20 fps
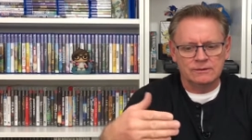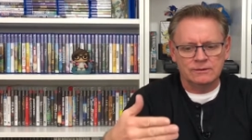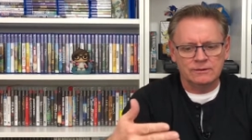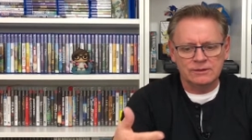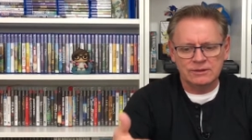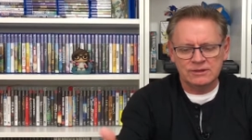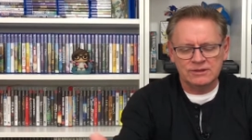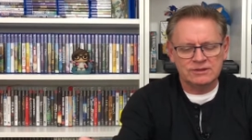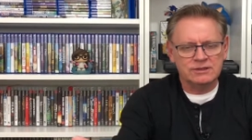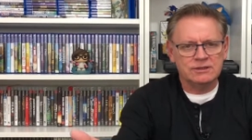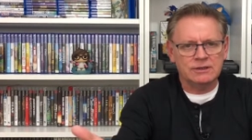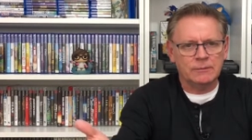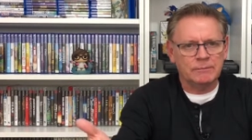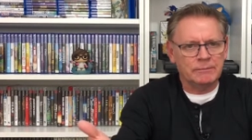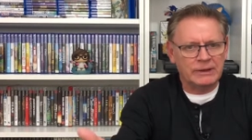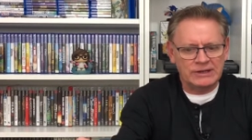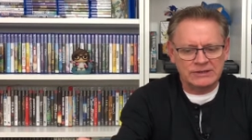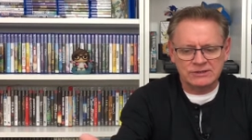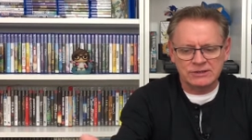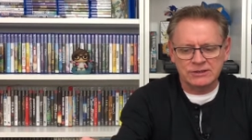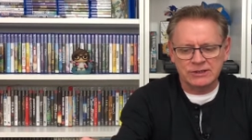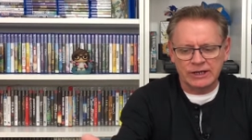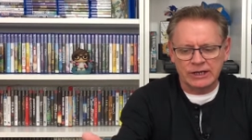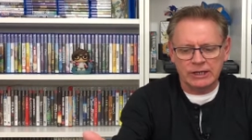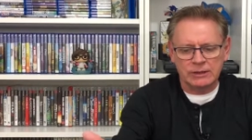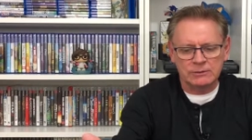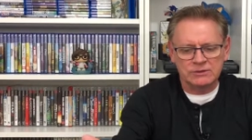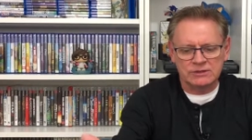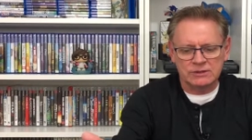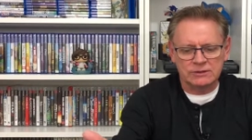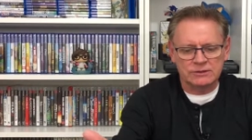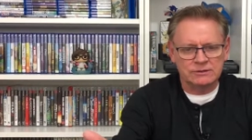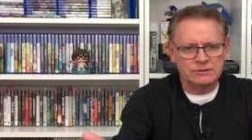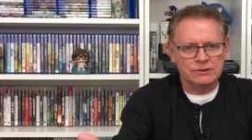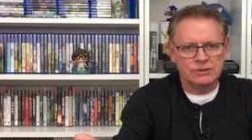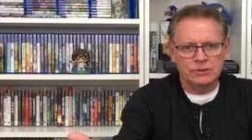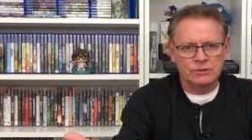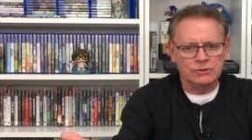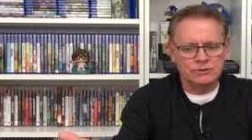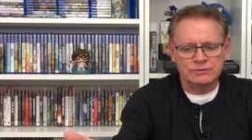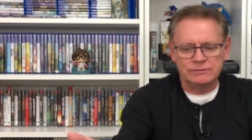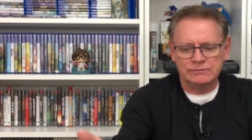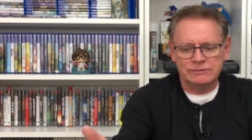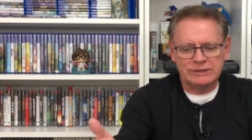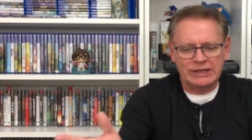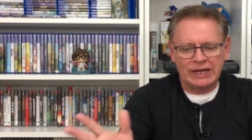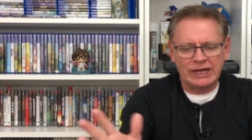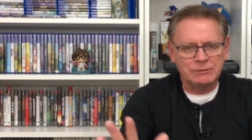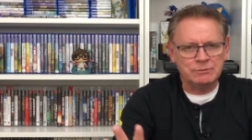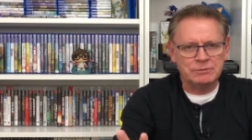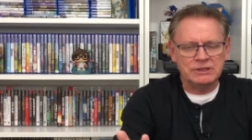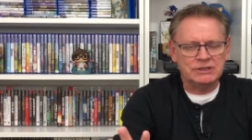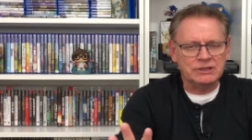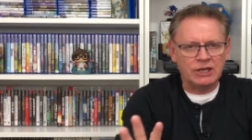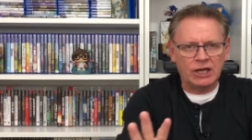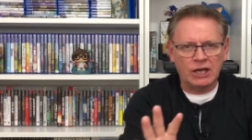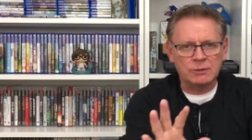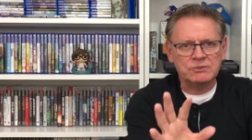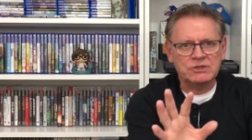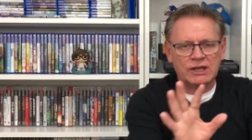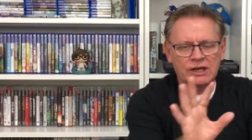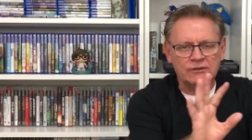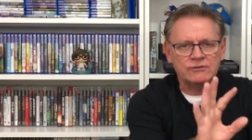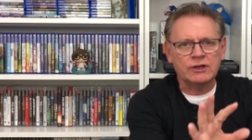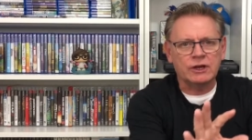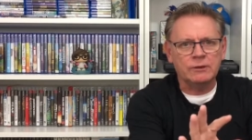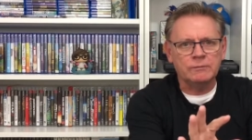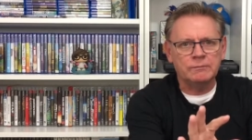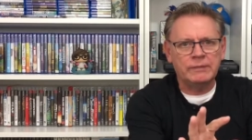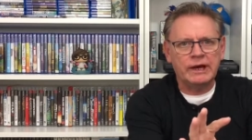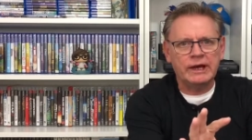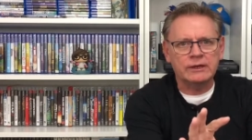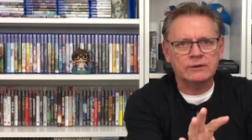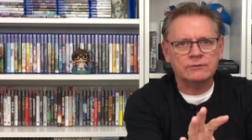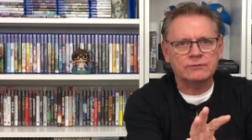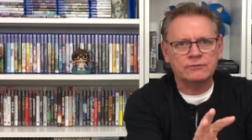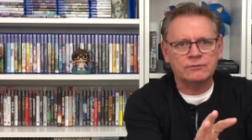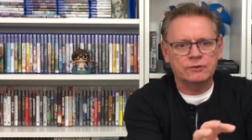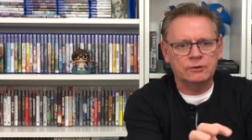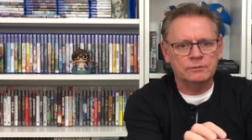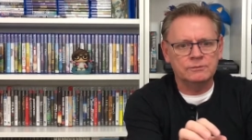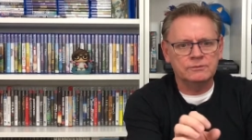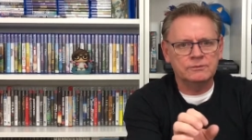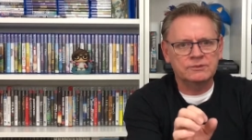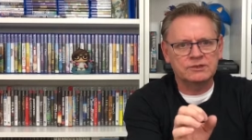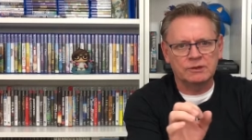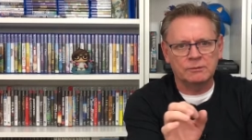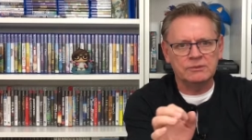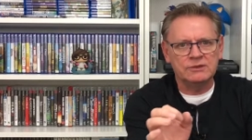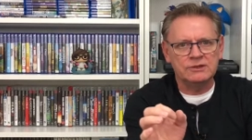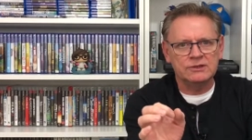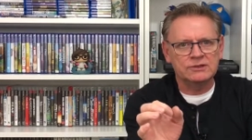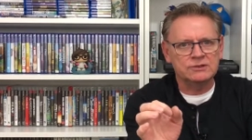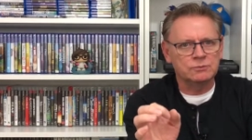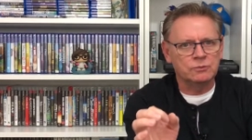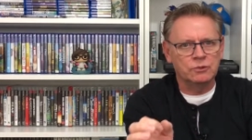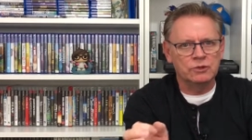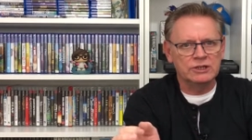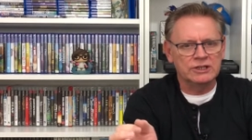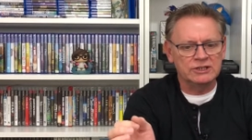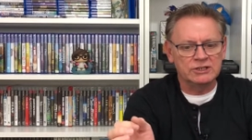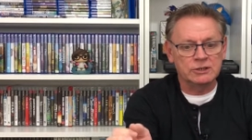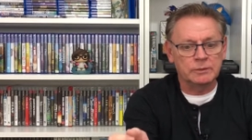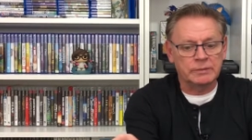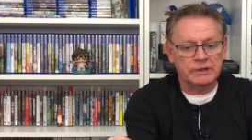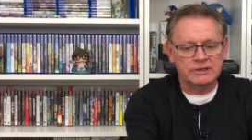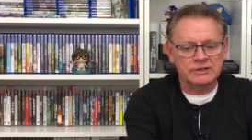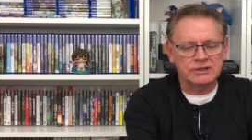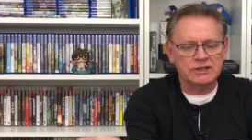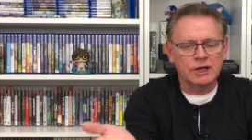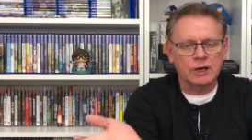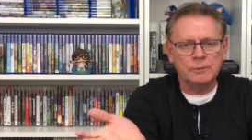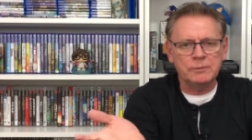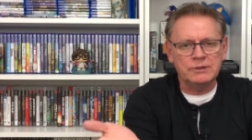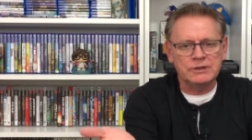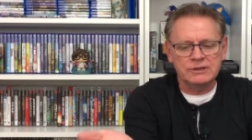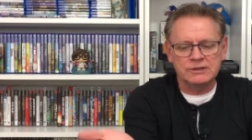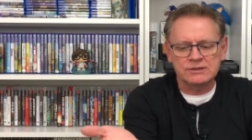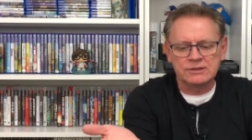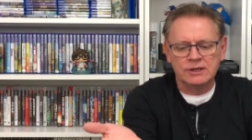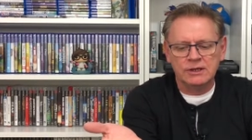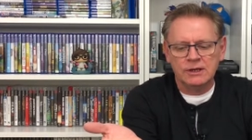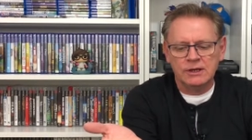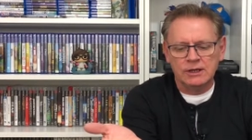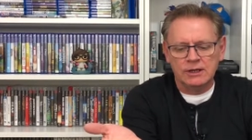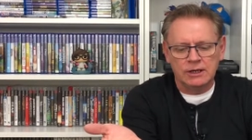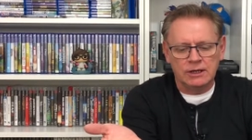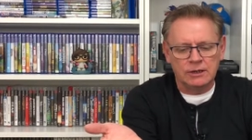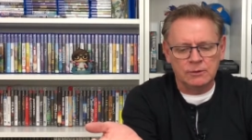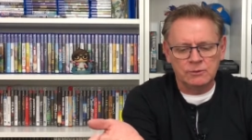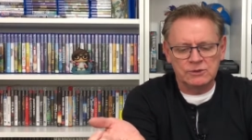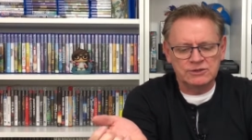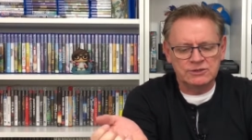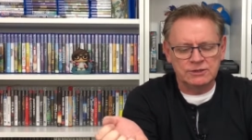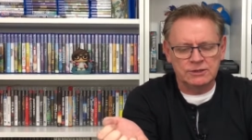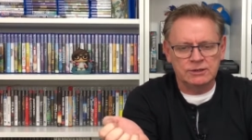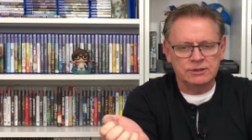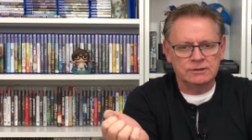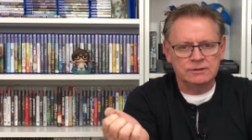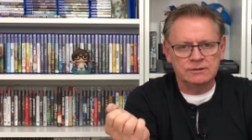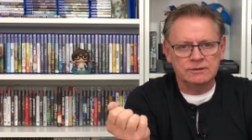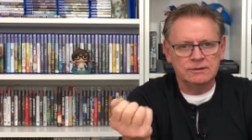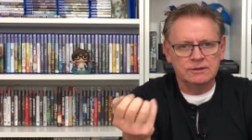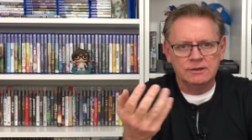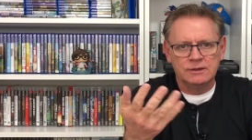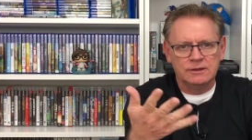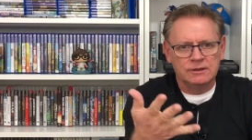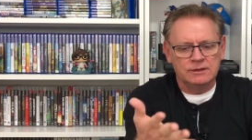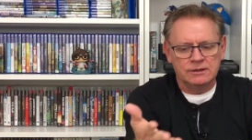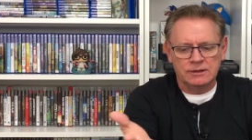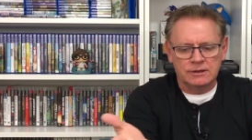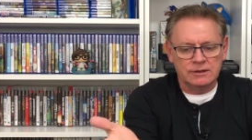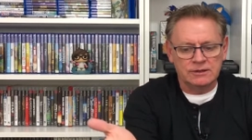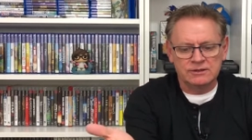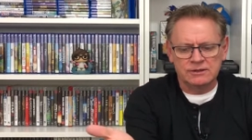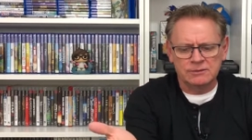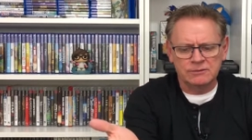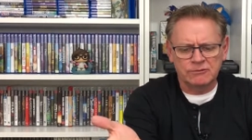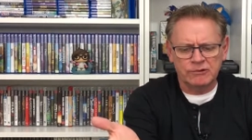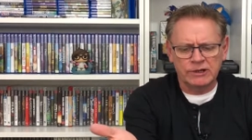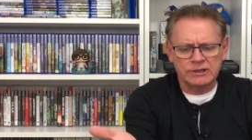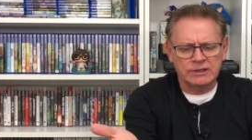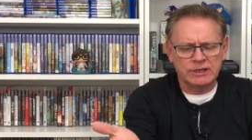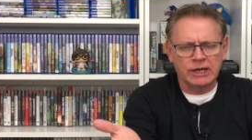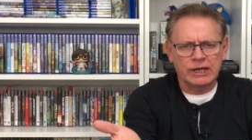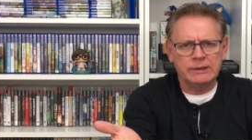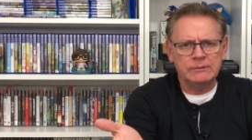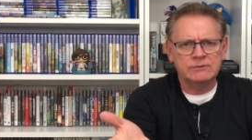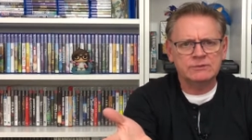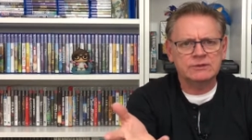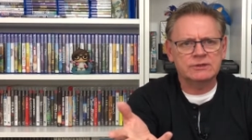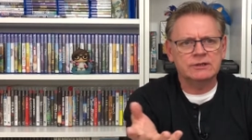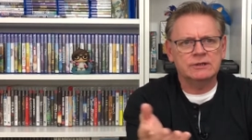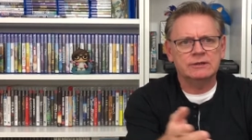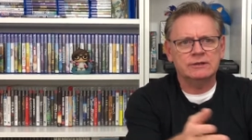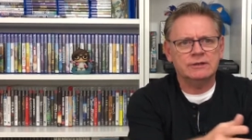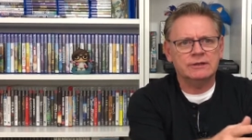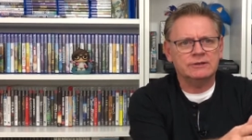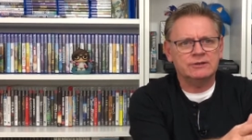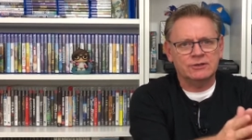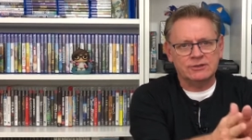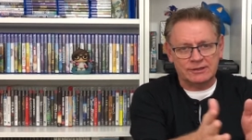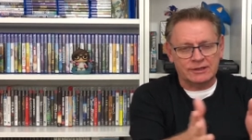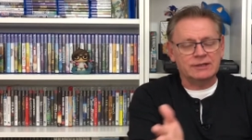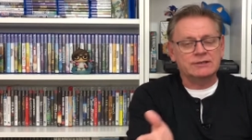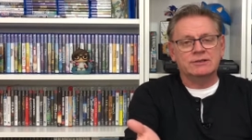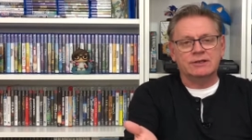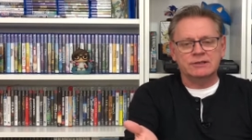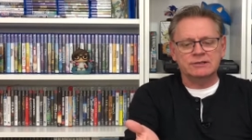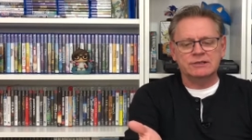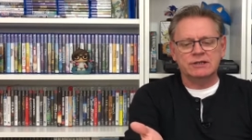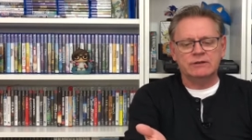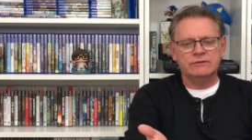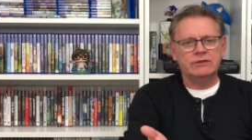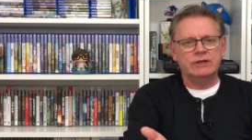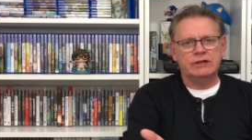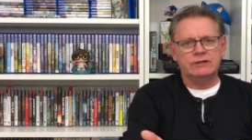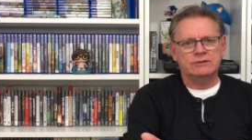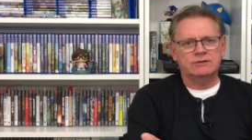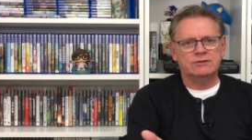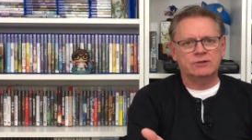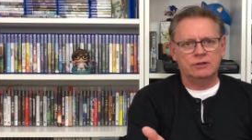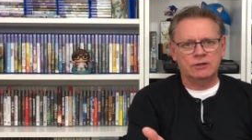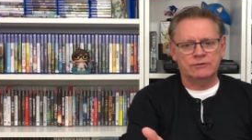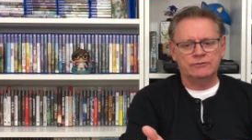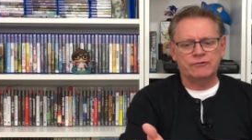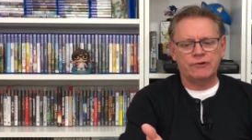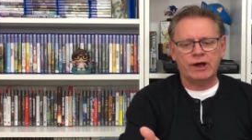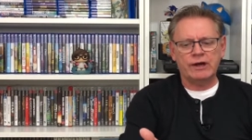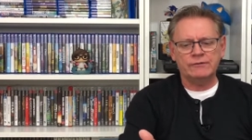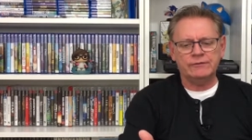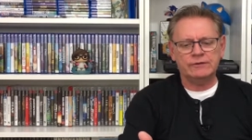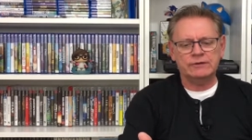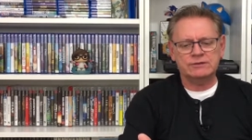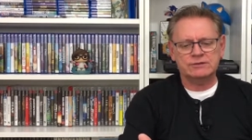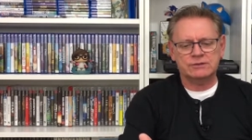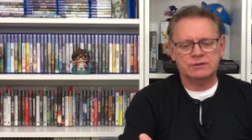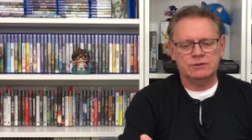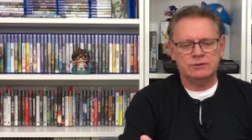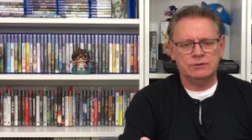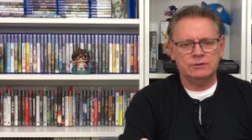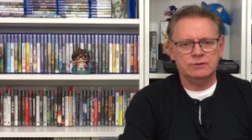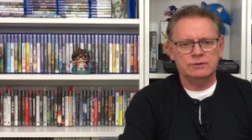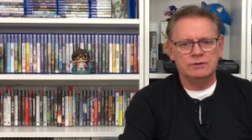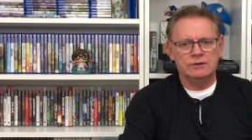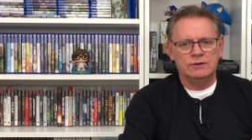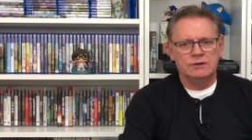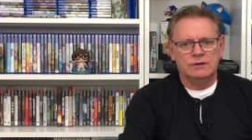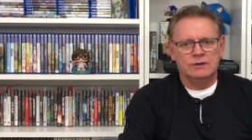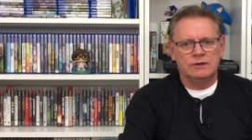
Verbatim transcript: all these amazing games. And you know, the 8-bit games have come back from some of these smaller independent companies. We're seeing some great games that does have that style of graphics, so